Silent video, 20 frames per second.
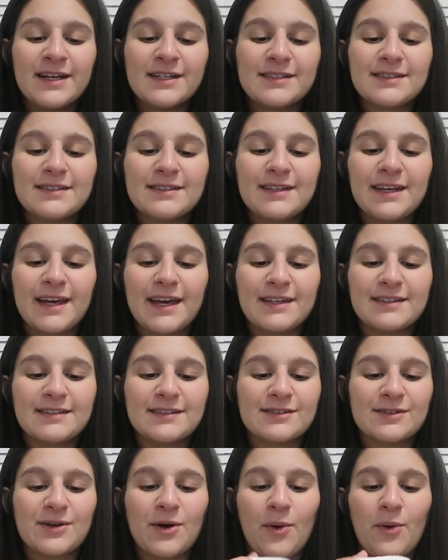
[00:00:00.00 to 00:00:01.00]
just in case
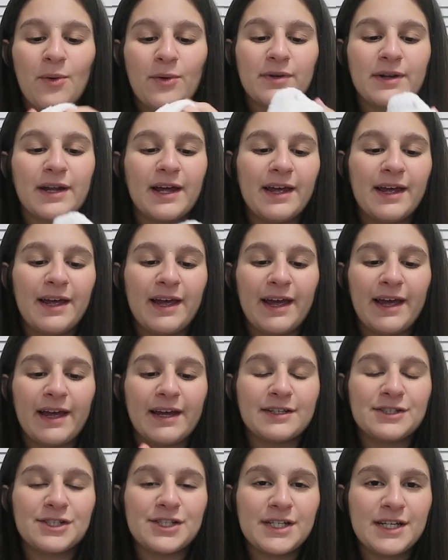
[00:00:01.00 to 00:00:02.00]
it's cold
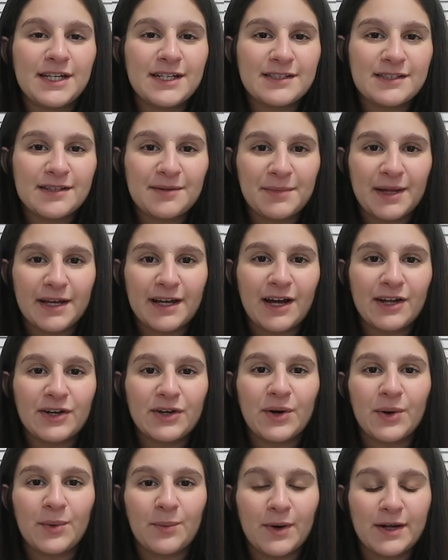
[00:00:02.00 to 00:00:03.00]
and she needs some like
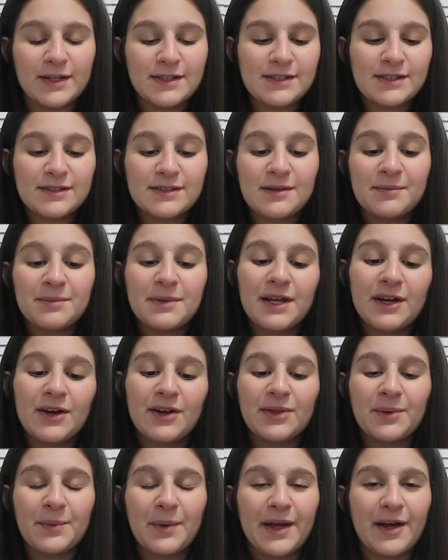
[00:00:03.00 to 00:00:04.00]
under her onesie or something
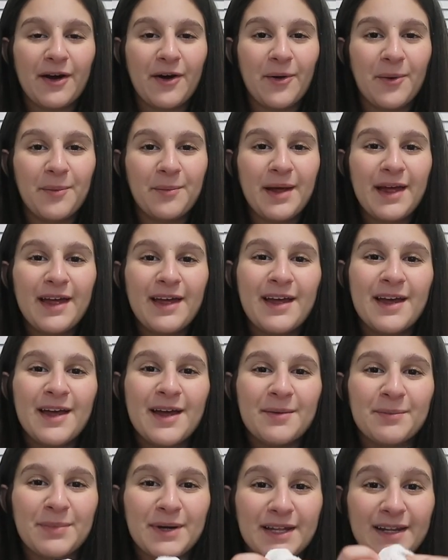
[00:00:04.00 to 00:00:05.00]
on the way home.
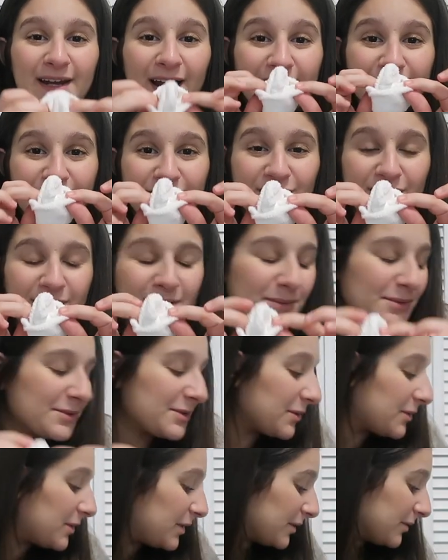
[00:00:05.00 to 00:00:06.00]
But I just thought they were so